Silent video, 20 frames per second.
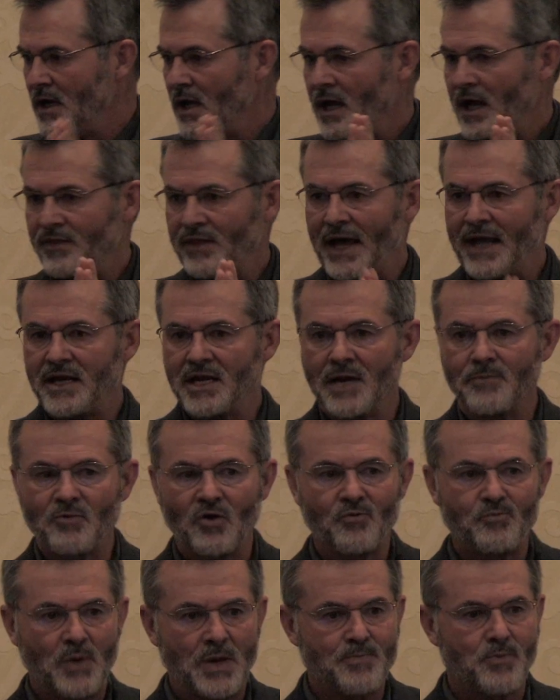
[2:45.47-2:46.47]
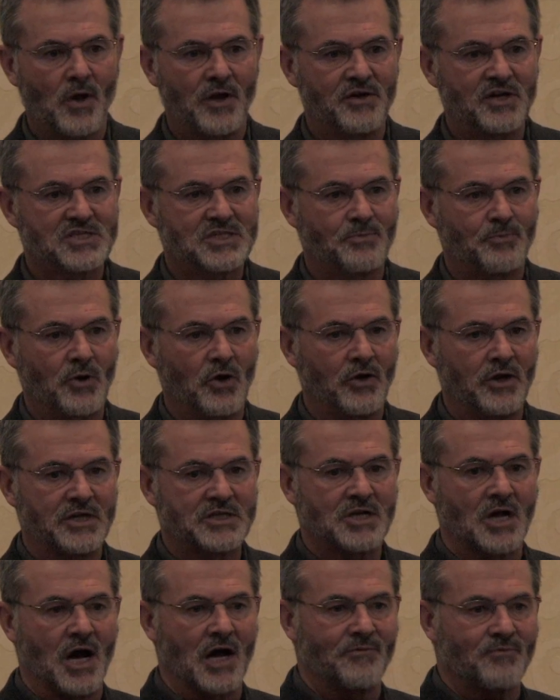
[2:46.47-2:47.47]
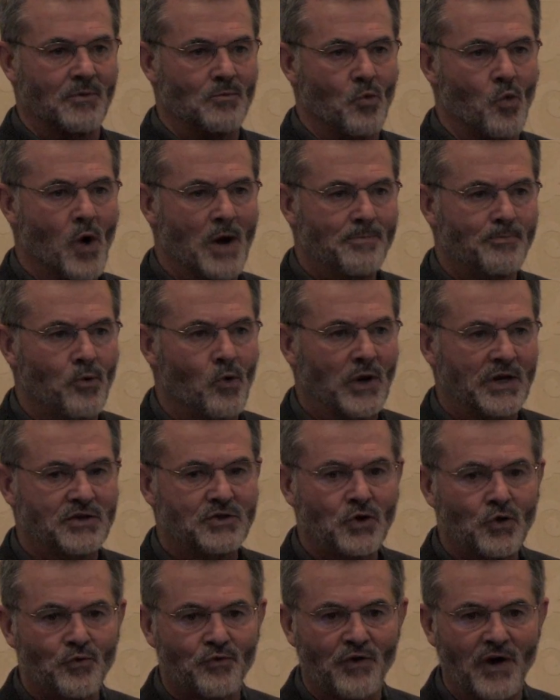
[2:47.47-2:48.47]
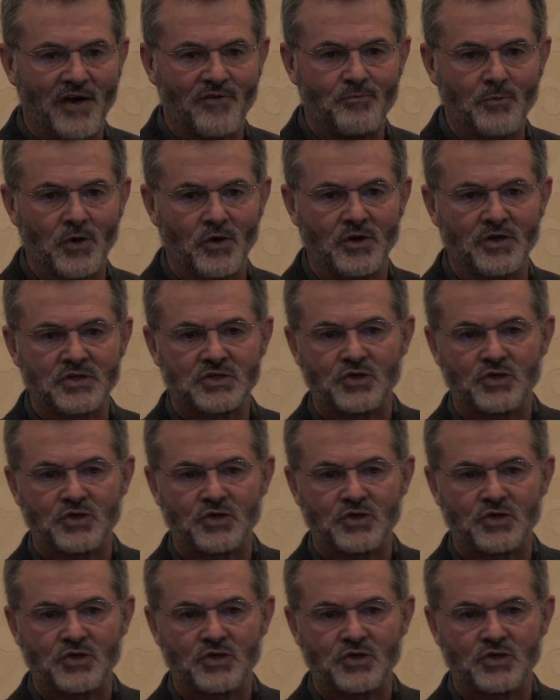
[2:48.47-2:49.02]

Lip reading: and that number of people on disability has gone from 1.25 million